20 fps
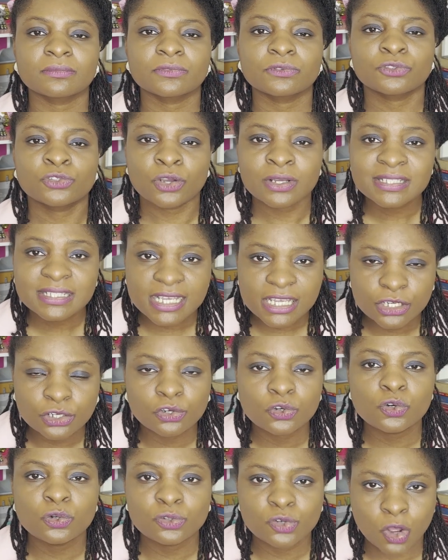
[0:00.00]
does
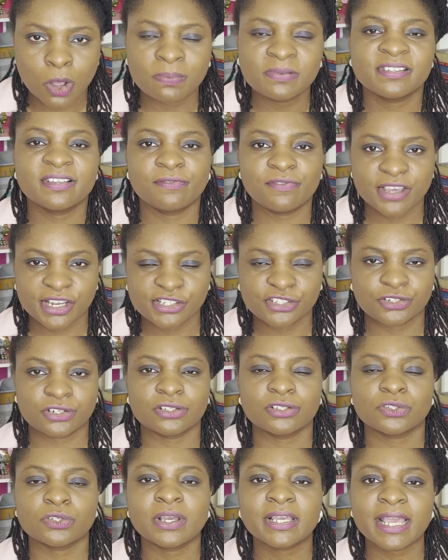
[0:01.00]
include
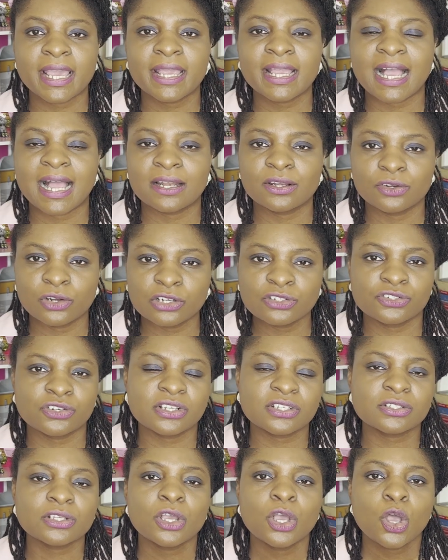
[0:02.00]
observations, okay? And not
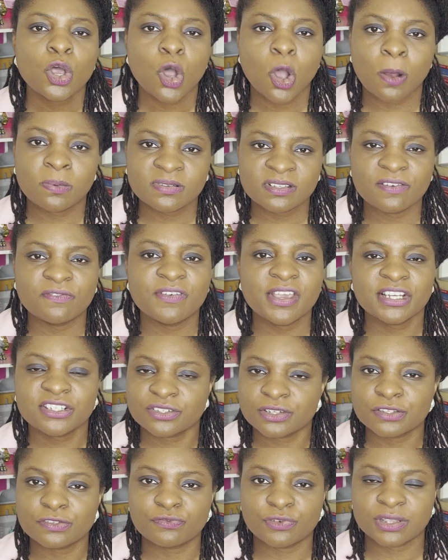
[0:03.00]
just
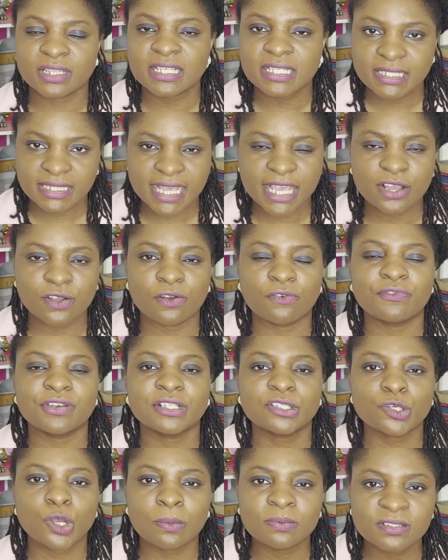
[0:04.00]
observations for the sake of
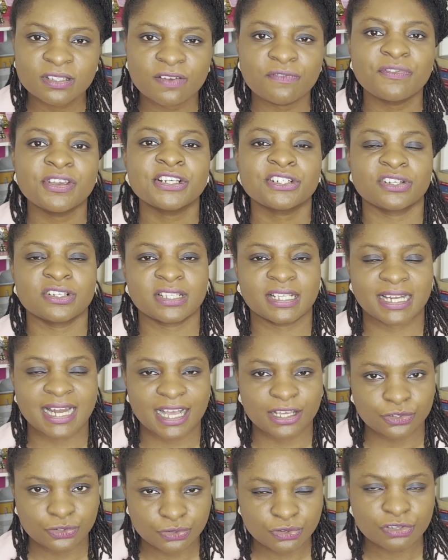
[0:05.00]
it, observations that are
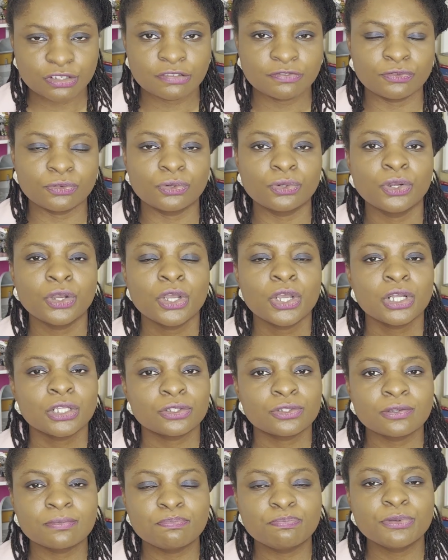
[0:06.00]
useful
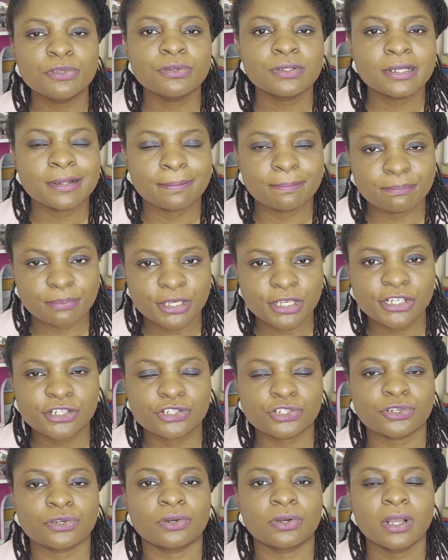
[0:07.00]
to build a
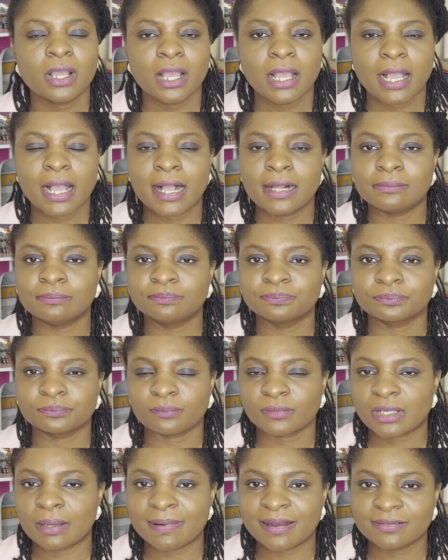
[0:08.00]
picture
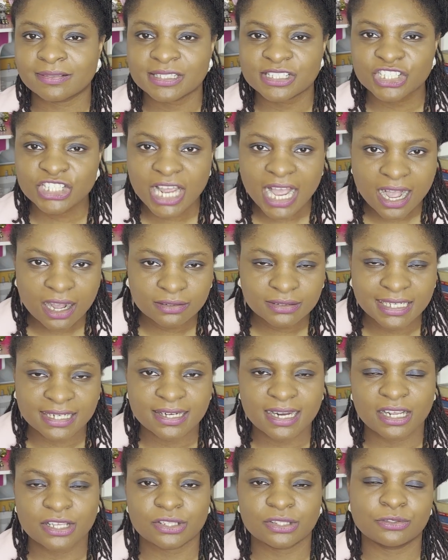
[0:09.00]
about the child
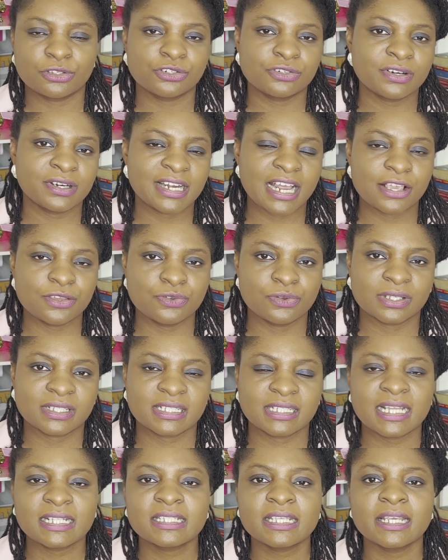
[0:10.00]
and the children that you're
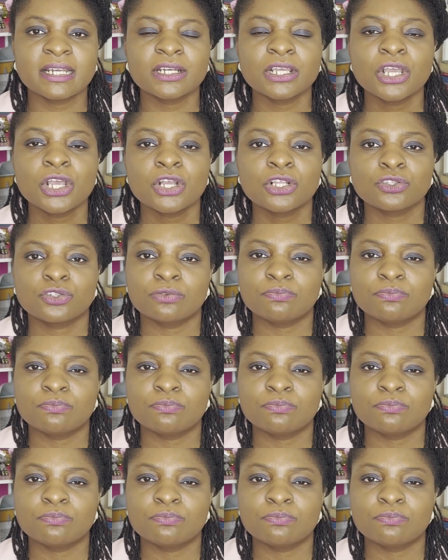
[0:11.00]
setting, to